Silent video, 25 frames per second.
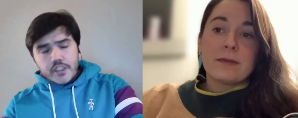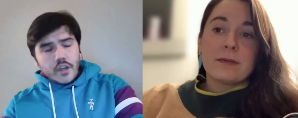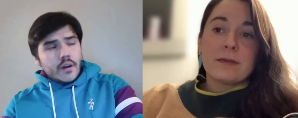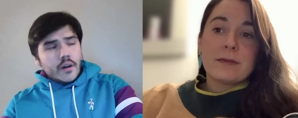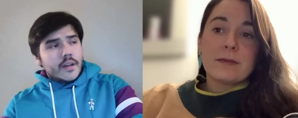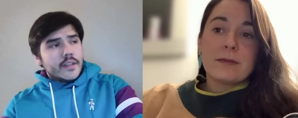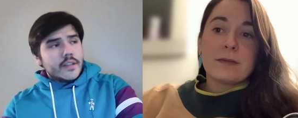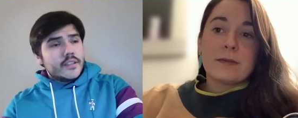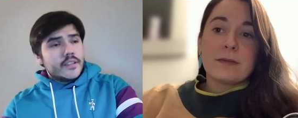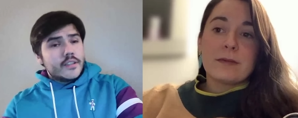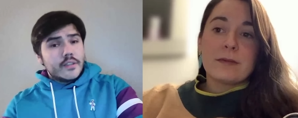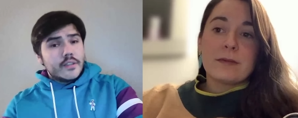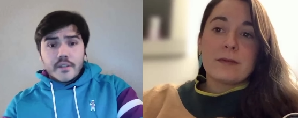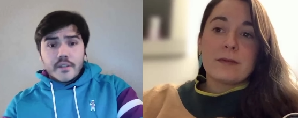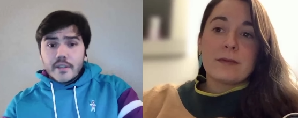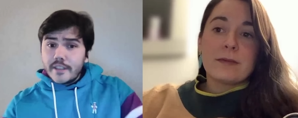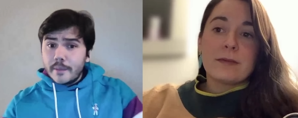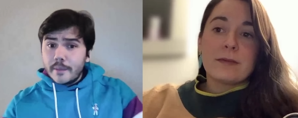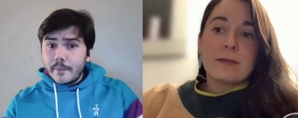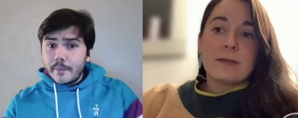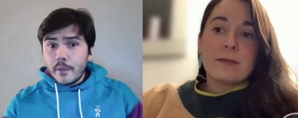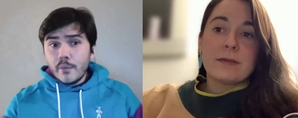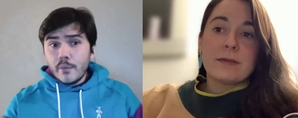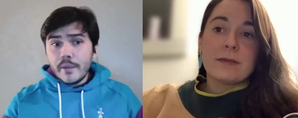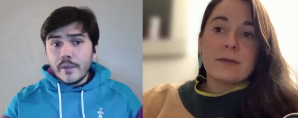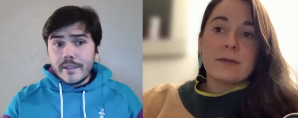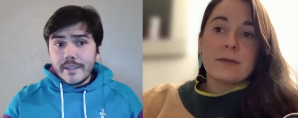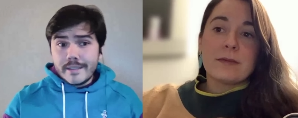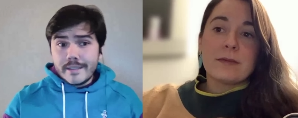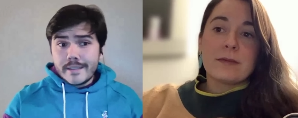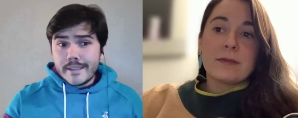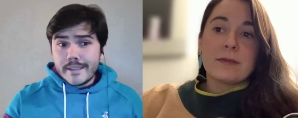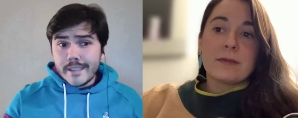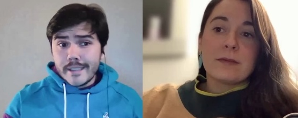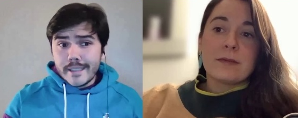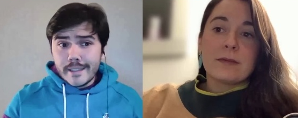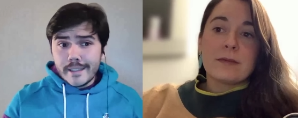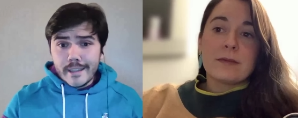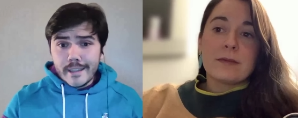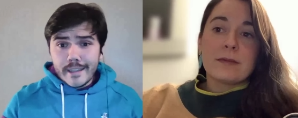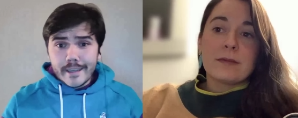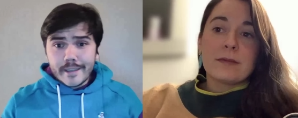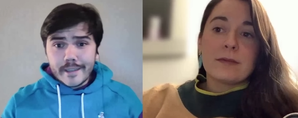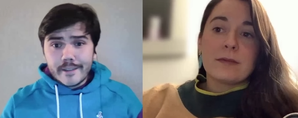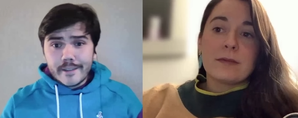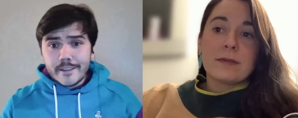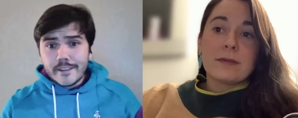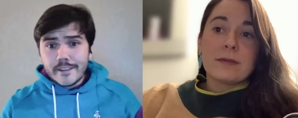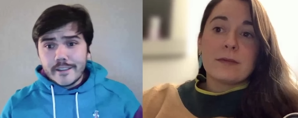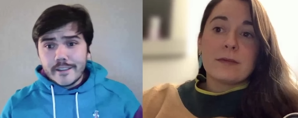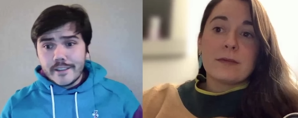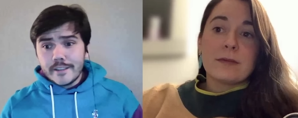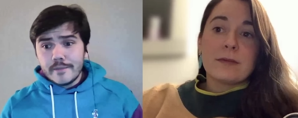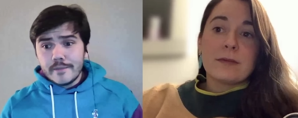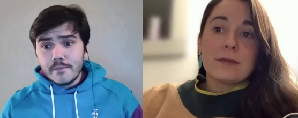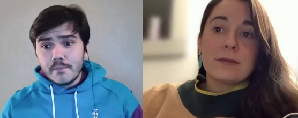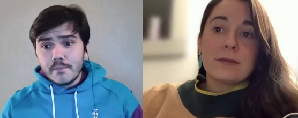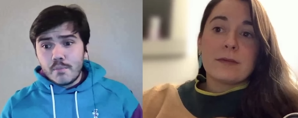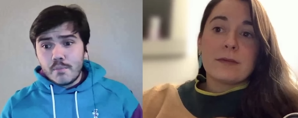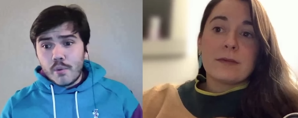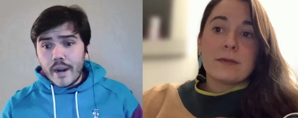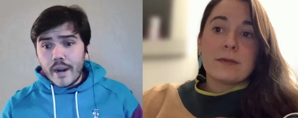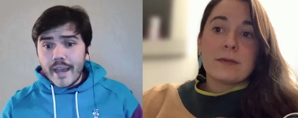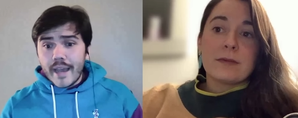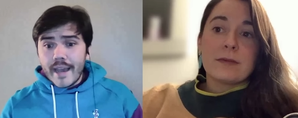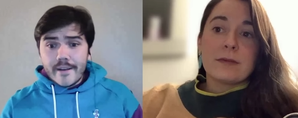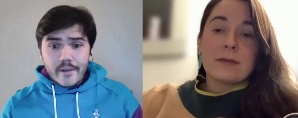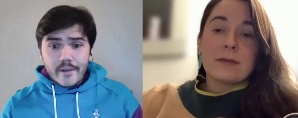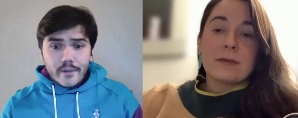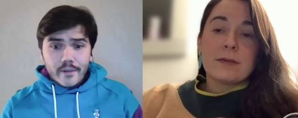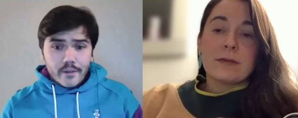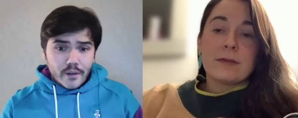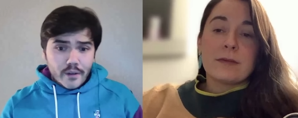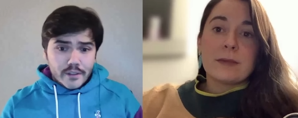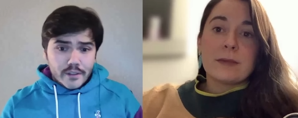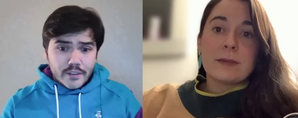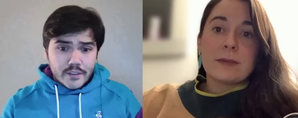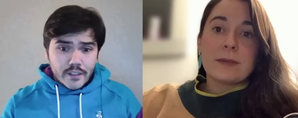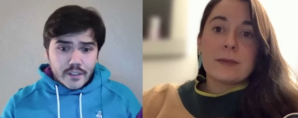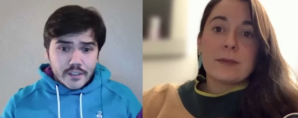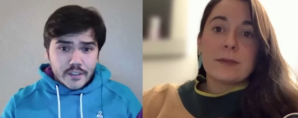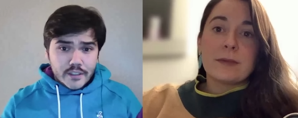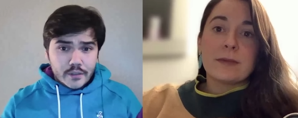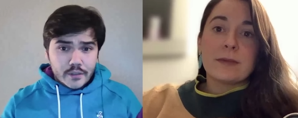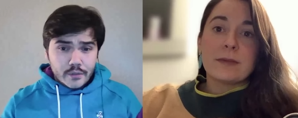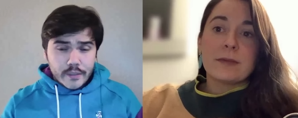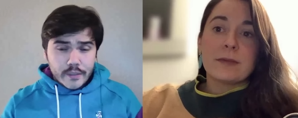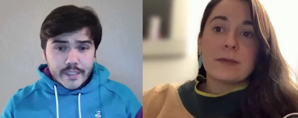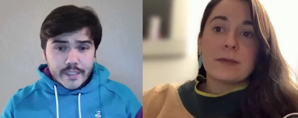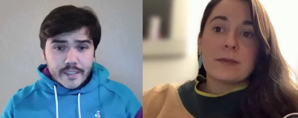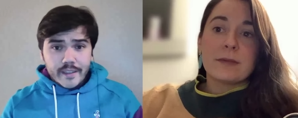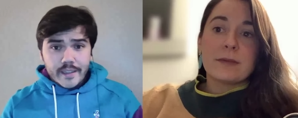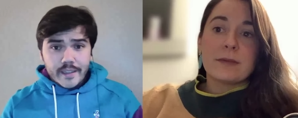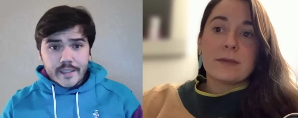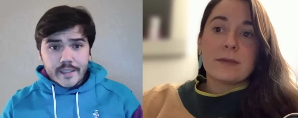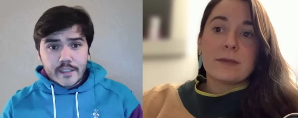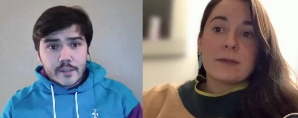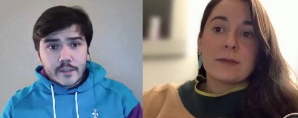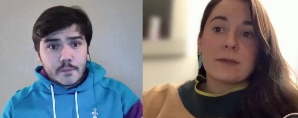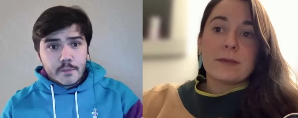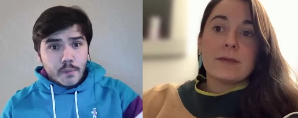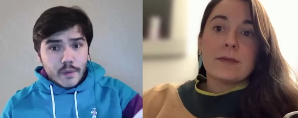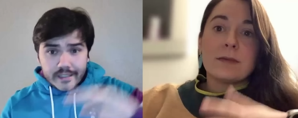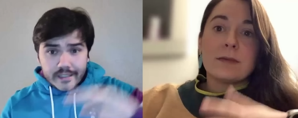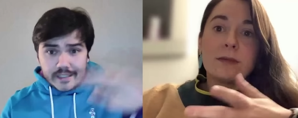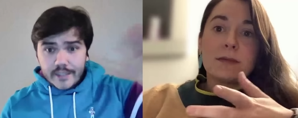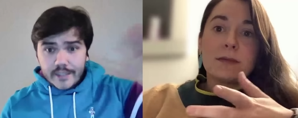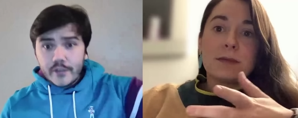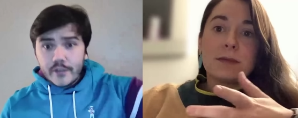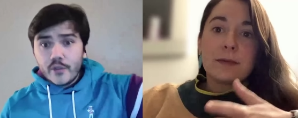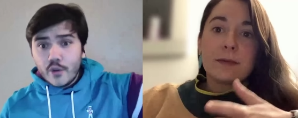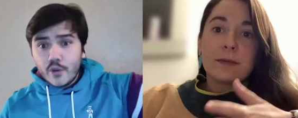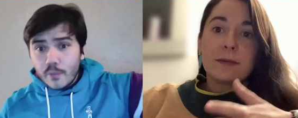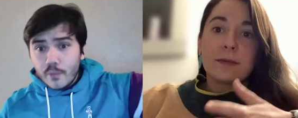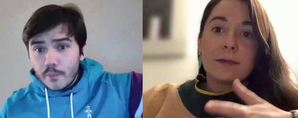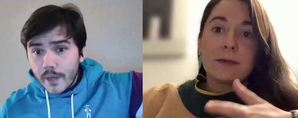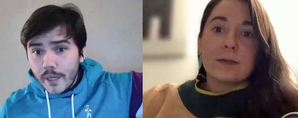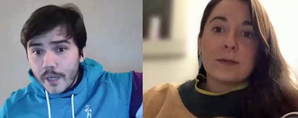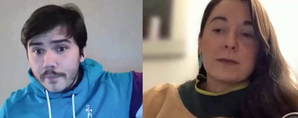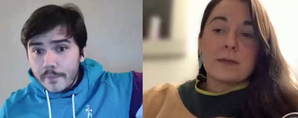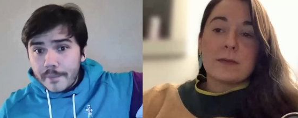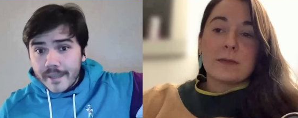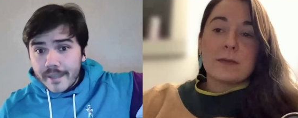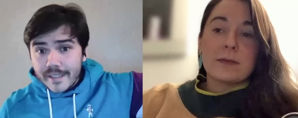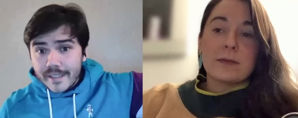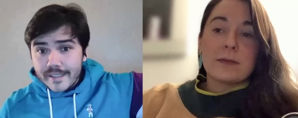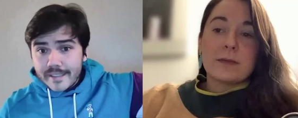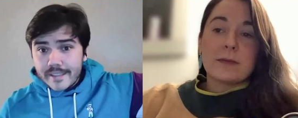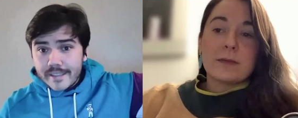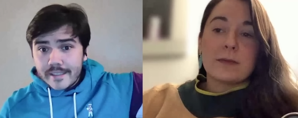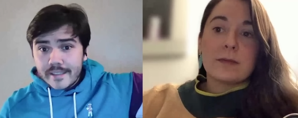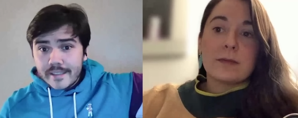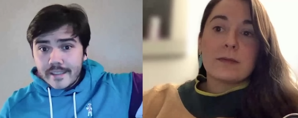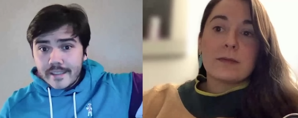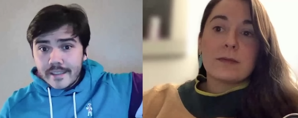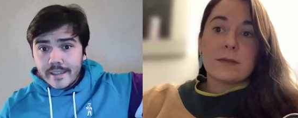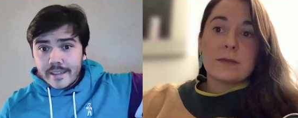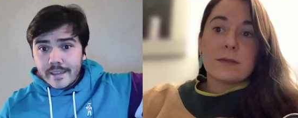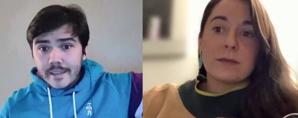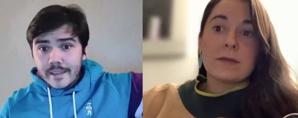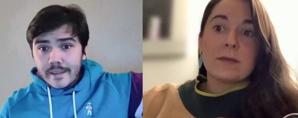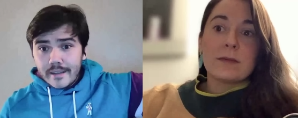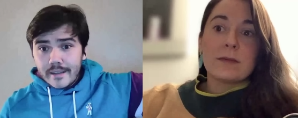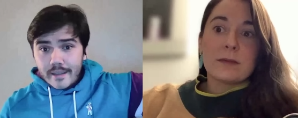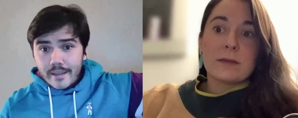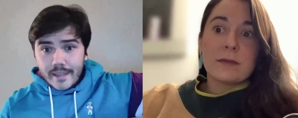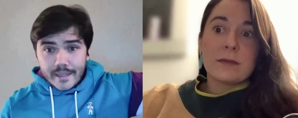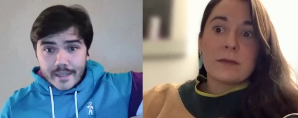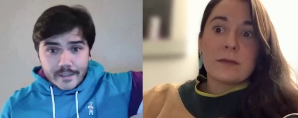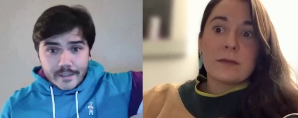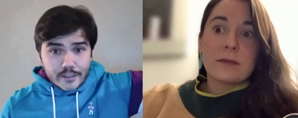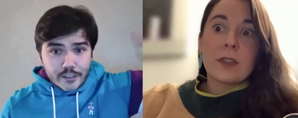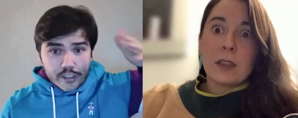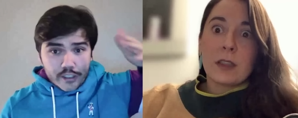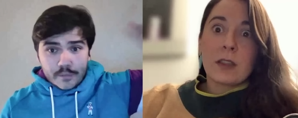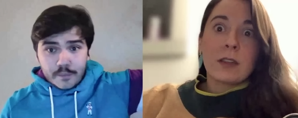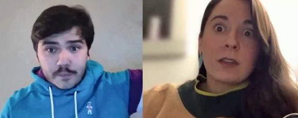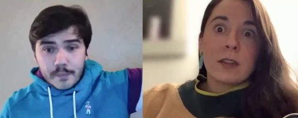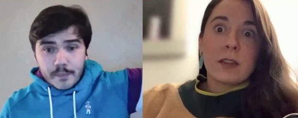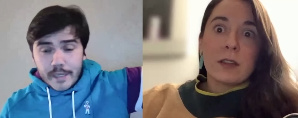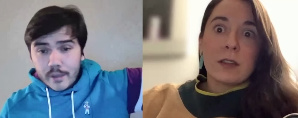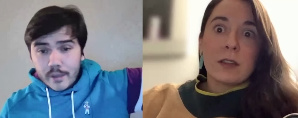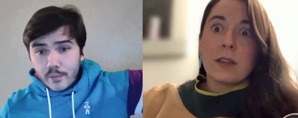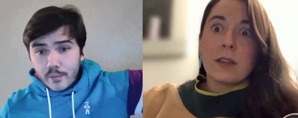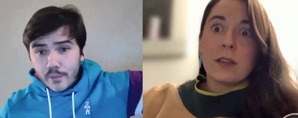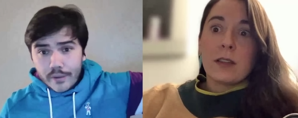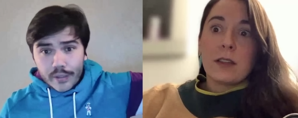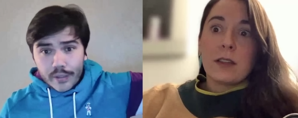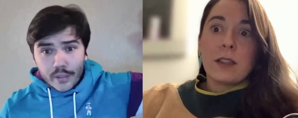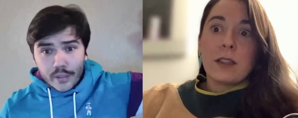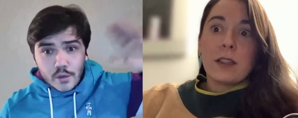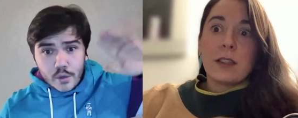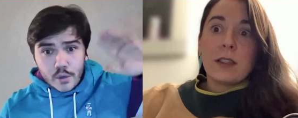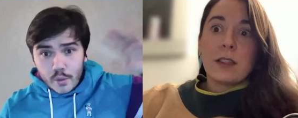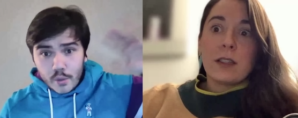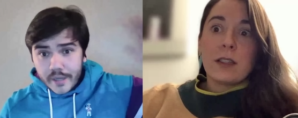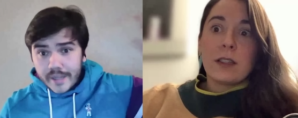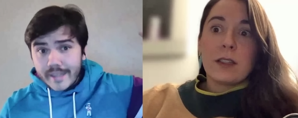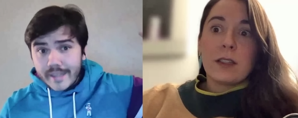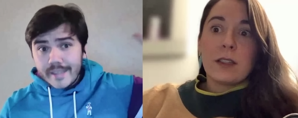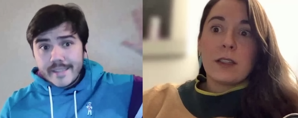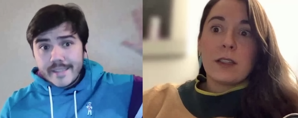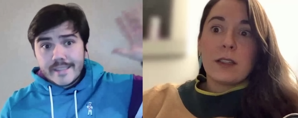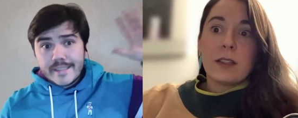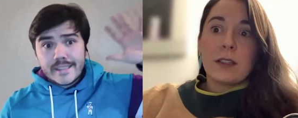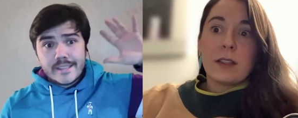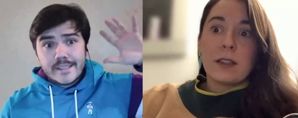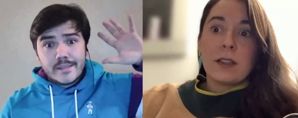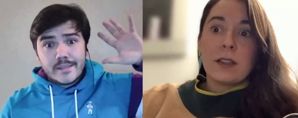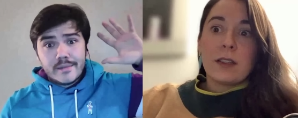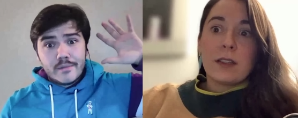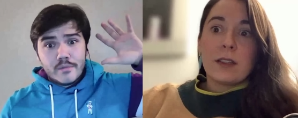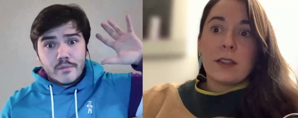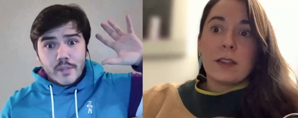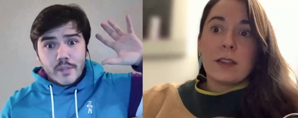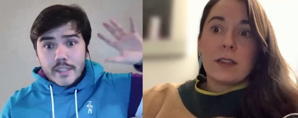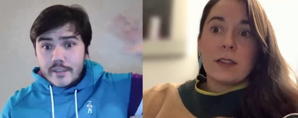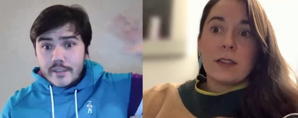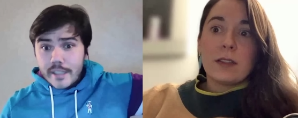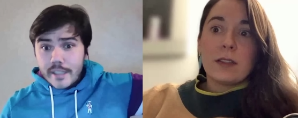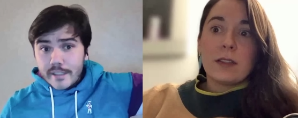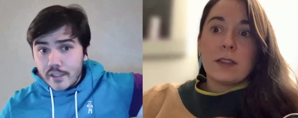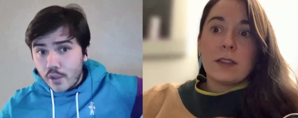Speaker 1: It's jarring too, because I mean, we did see like Brad on All Stars three like sprinting through mud pits, like just being one of the quickest.